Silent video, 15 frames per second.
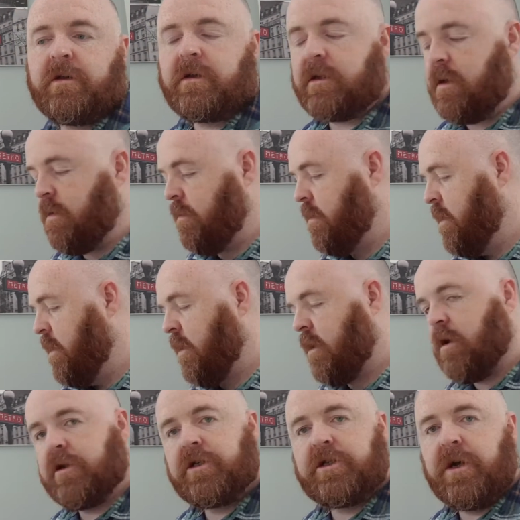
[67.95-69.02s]
so
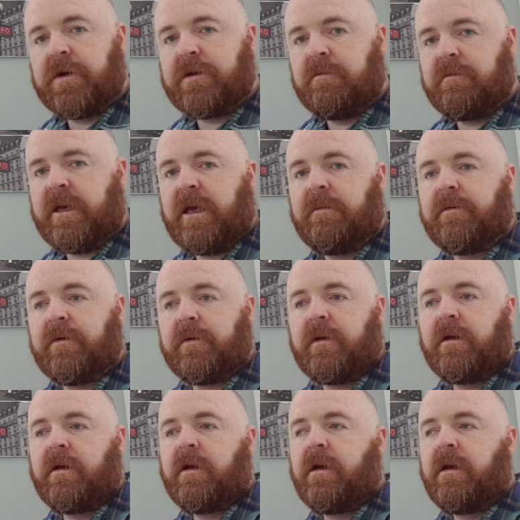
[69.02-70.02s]
God's chosen people,